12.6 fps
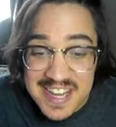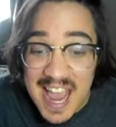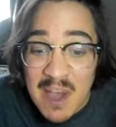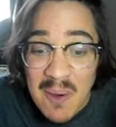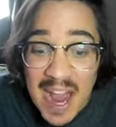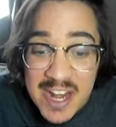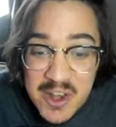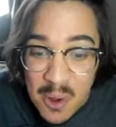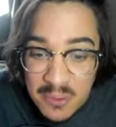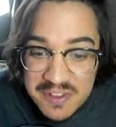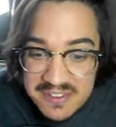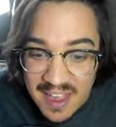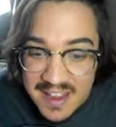how I know
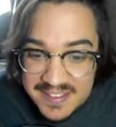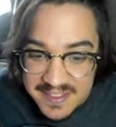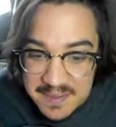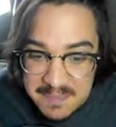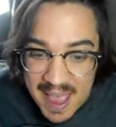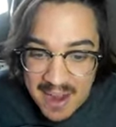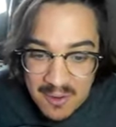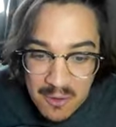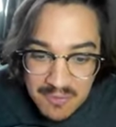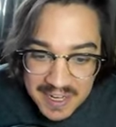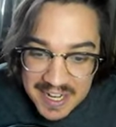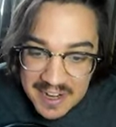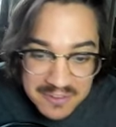this guy is in the back
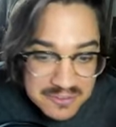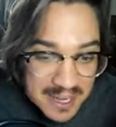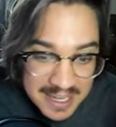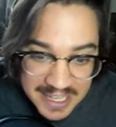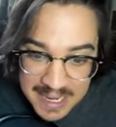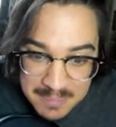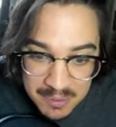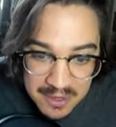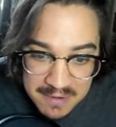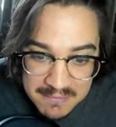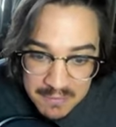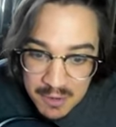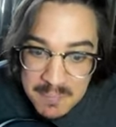over here. So I keep
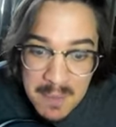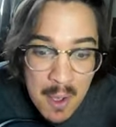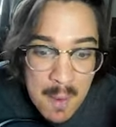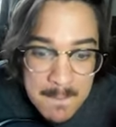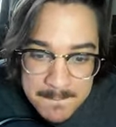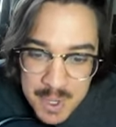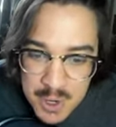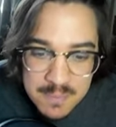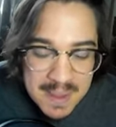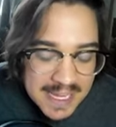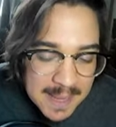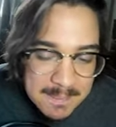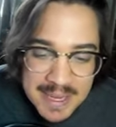looking for him, boom,
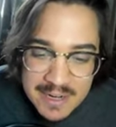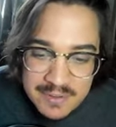I get peeker's